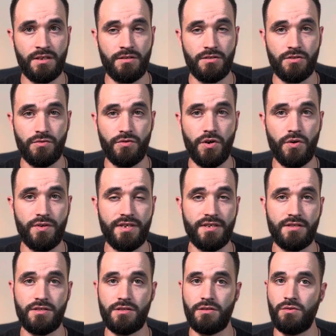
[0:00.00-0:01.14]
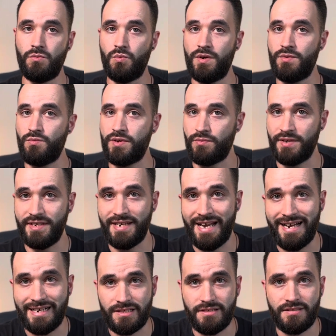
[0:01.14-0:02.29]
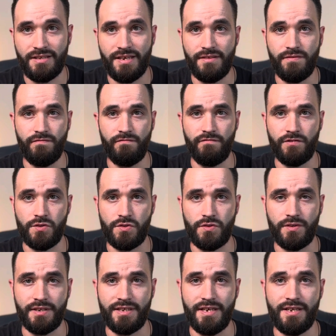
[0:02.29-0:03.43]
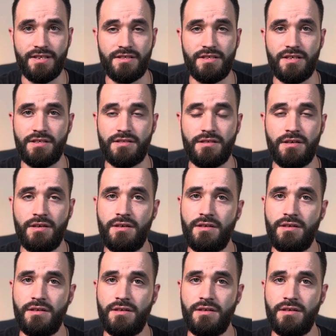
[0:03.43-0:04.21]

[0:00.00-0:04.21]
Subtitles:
So notice when we read Acts 10, verse 38, it says